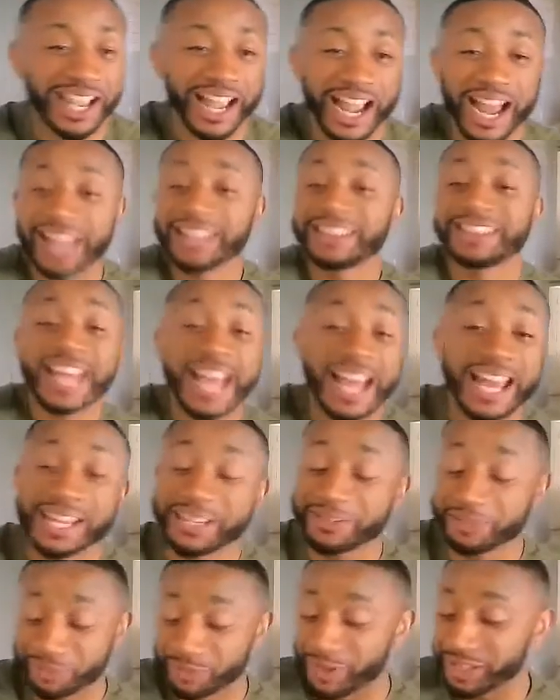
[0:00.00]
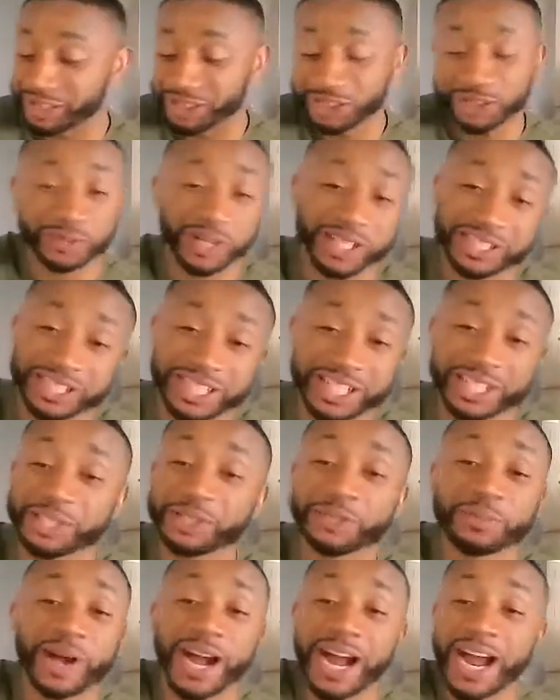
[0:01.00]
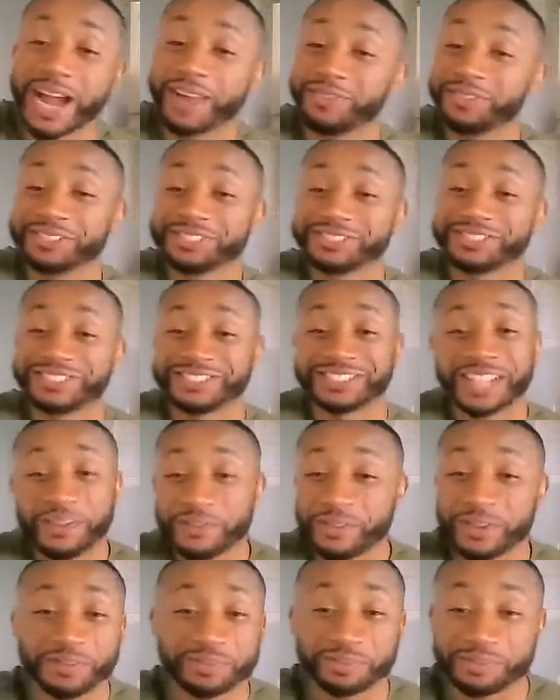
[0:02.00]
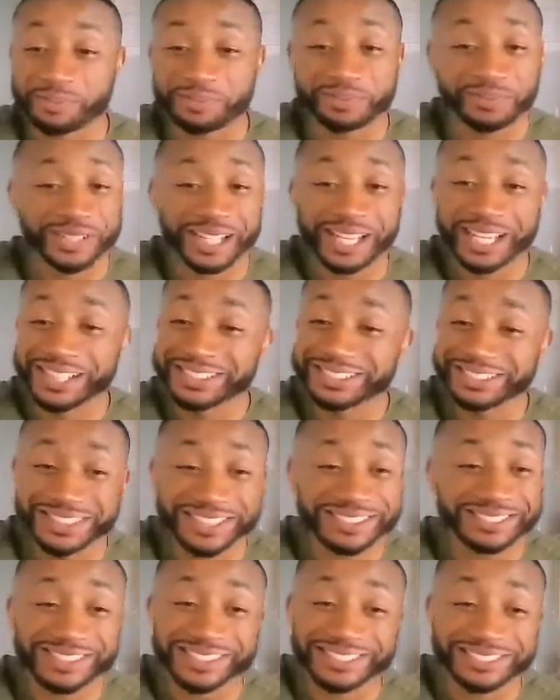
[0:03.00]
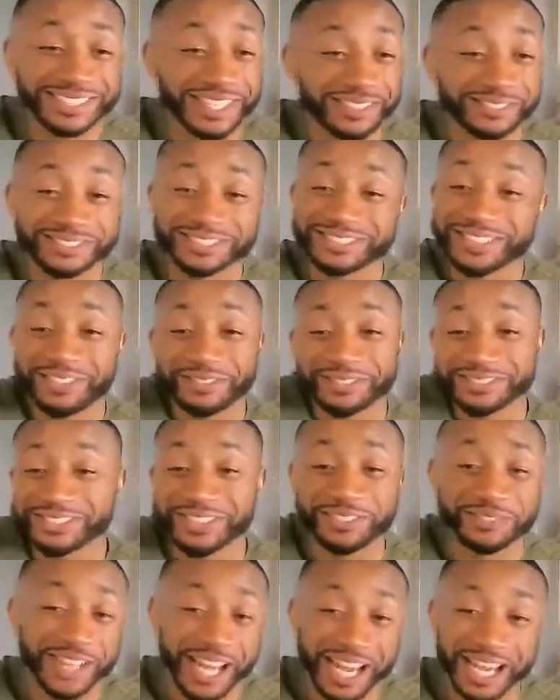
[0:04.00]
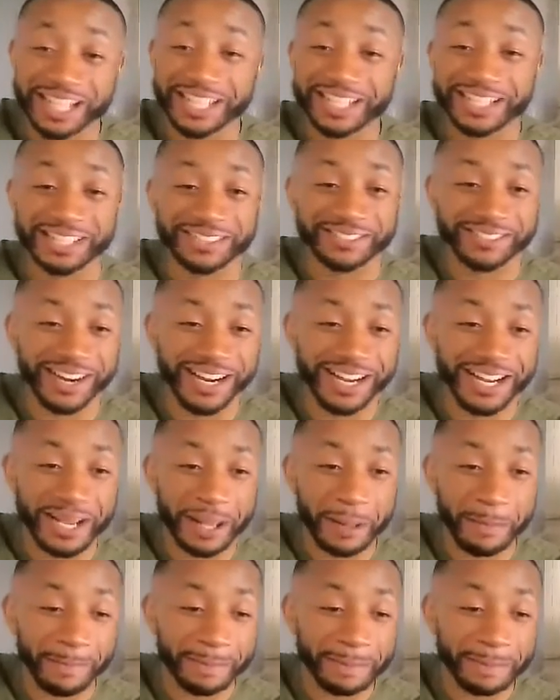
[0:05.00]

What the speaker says: At that, right, just right there, you might have a 760, 780, right?